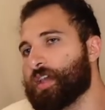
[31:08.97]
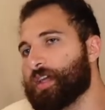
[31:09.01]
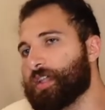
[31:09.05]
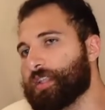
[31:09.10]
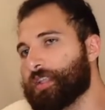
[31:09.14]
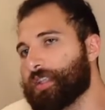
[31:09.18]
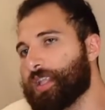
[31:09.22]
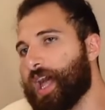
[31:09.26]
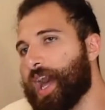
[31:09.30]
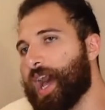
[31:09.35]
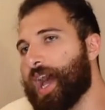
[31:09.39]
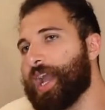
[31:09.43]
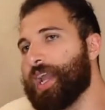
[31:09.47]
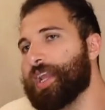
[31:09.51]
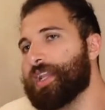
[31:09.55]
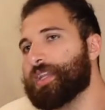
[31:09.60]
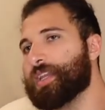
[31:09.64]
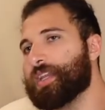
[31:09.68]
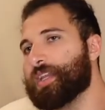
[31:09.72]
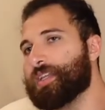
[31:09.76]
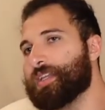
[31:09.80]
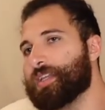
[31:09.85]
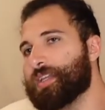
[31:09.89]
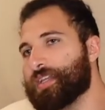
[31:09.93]
lied
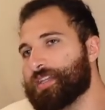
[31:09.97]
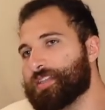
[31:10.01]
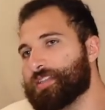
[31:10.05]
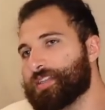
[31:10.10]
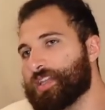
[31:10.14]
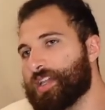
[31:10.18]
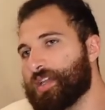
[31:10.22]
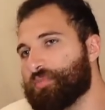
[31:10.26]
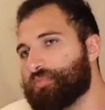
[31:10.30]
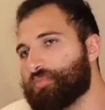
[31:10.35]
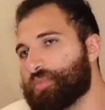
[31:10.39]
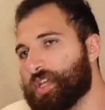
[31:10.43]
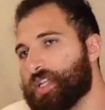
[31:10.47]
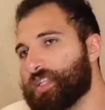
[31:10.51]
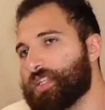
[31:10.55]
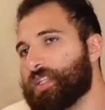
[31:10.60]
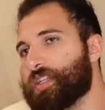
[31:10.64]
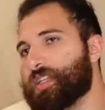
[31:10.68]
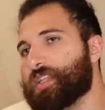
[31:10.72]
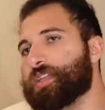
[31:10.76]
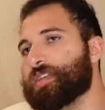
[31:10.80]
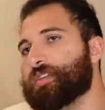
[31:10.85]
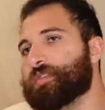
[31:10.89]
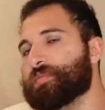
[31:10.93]
in his
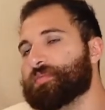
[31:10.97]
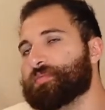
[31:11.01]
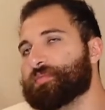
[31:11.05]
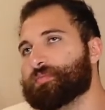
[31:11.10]
ability